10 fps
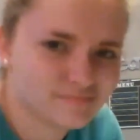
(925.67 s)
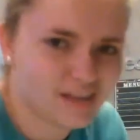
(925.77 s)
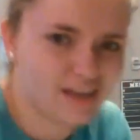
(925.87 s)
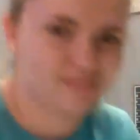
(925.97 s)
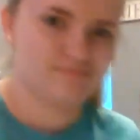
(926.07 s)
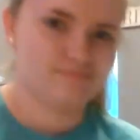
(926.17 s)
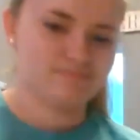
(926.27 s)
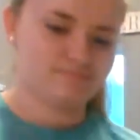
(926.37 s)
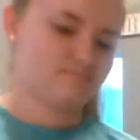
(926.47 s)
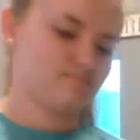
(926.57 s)
And
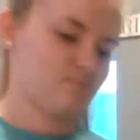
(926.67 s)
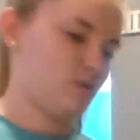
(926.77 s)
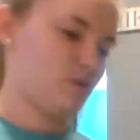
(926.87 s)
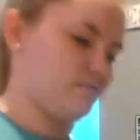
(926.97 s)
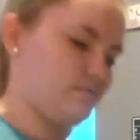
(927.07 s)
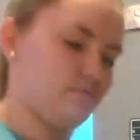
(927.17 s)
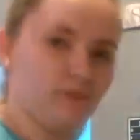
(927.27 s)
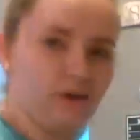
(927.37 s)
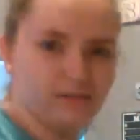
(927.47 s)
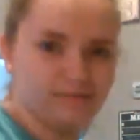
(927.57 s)

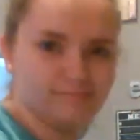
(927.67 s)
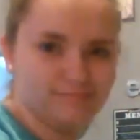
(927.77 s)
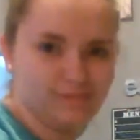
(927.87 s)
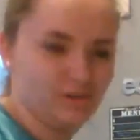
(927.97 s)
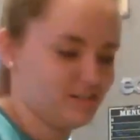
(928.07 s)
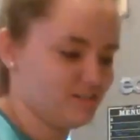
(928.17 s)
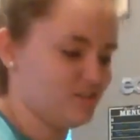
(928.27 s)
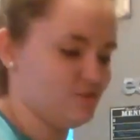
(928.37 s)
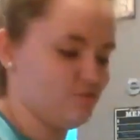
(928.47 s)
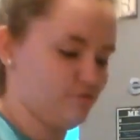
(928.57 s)
fun. You get to
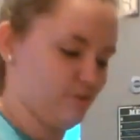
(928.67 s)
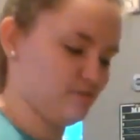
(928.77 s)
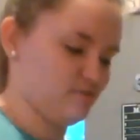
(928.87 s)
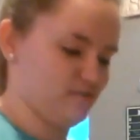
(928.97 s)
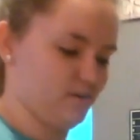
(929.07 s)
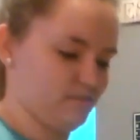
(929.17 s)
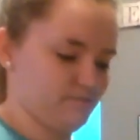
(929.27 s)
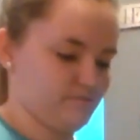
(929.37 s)
do fun stuff.